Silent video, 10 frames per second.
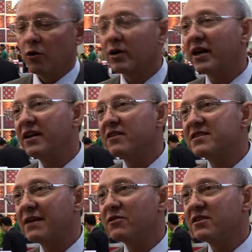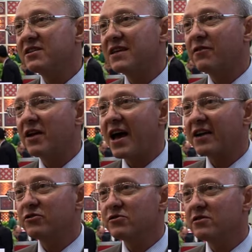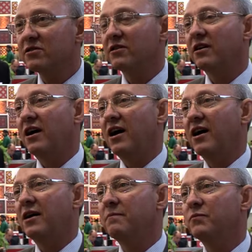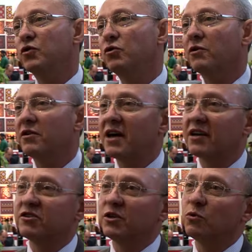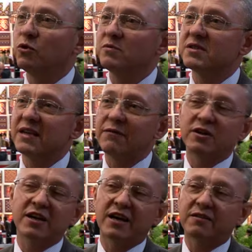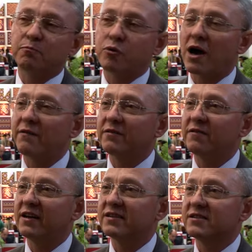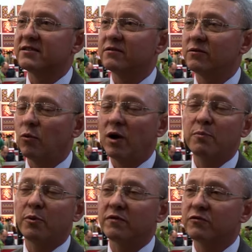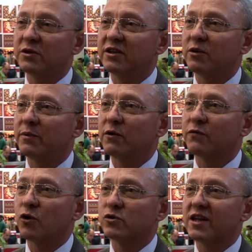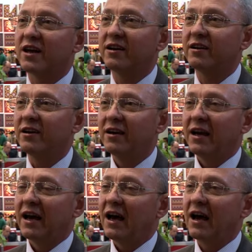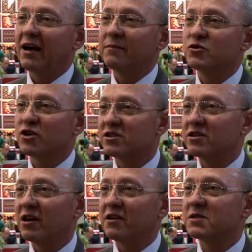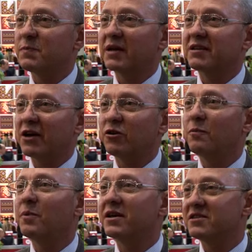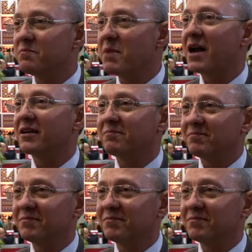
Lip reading: Located on 77 hectares, 290 rooms, 78 private villas, 1.3 kilometers of coastline, just a spectacular place in Bali.